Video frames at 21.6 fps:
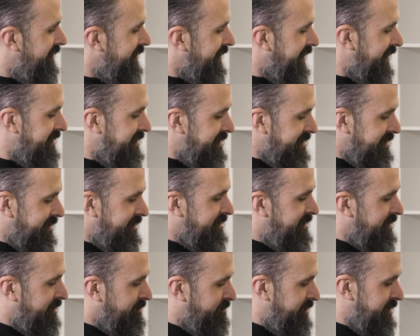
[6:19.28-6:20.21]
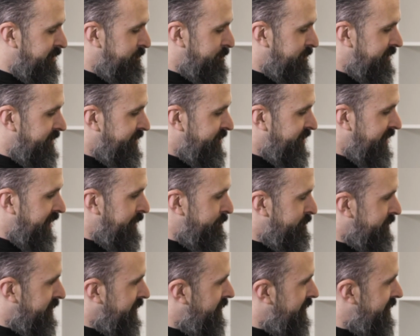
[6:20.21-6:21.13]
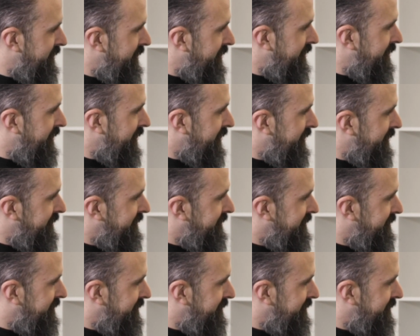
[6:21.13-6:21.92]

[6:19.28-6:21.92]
I guess it's because the crisps are shaped like kind of like a